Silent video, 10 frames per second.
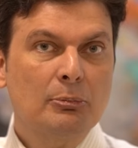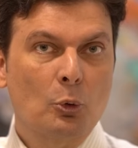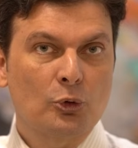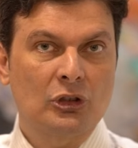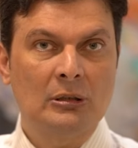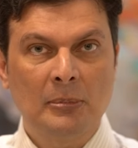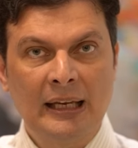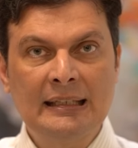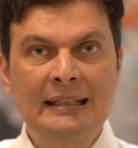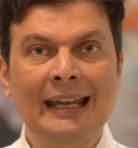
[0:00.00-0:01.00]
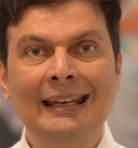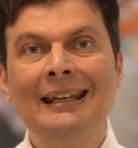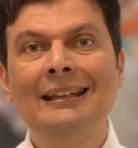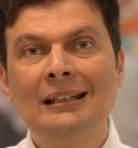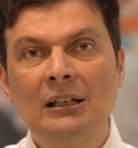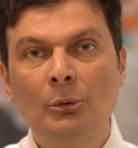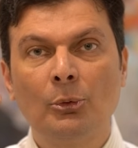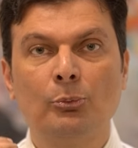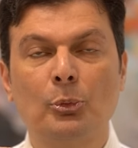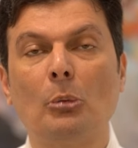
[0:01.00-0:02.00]
portion, maintaining
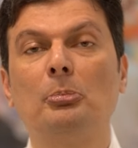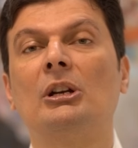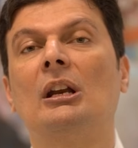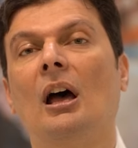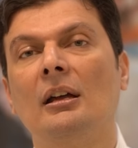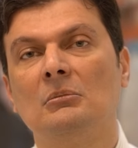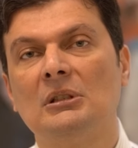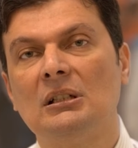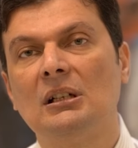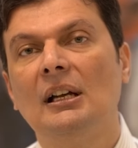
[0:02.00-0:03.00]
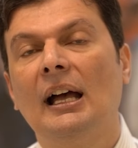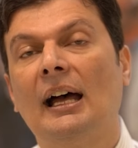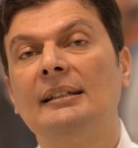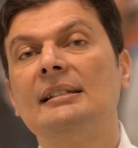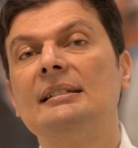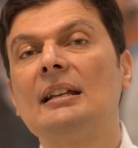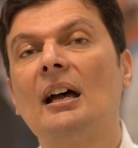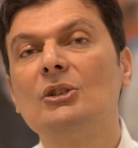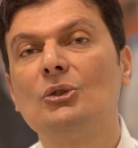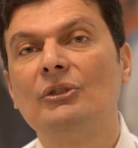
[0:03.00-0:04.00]
the proper alignment and the
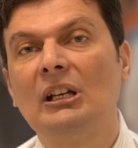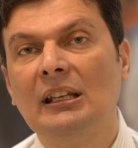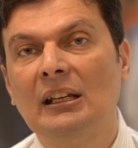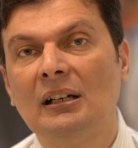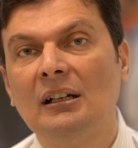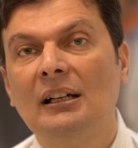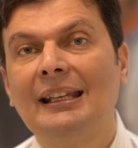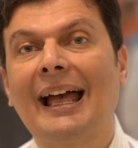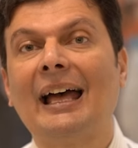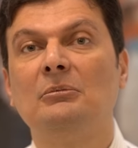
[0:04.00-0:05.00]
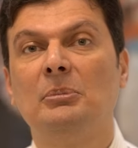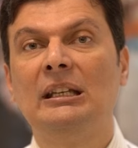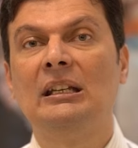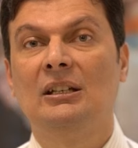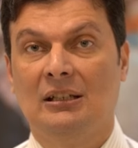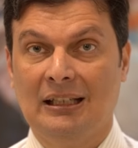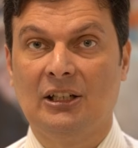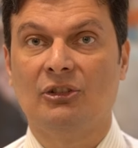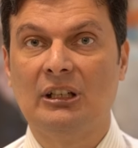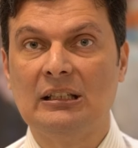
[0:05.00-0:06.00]
size of the ear can be
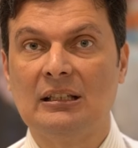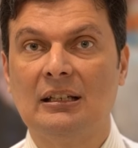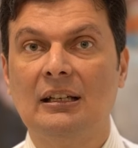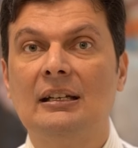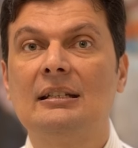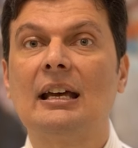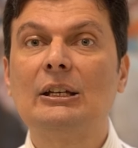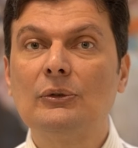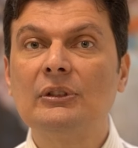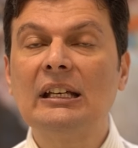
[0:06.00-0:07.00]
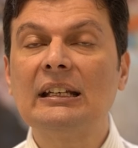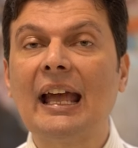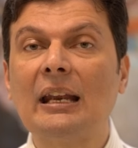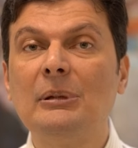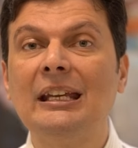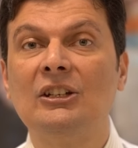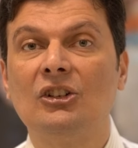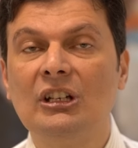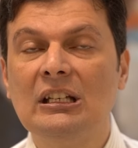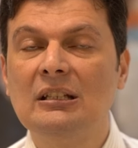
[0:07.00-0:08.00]
decreased size of the ear can be
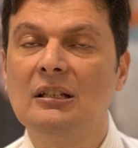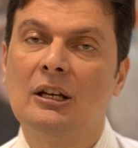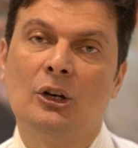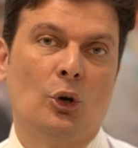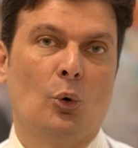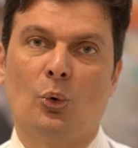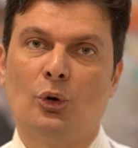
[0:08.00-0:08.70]
increased no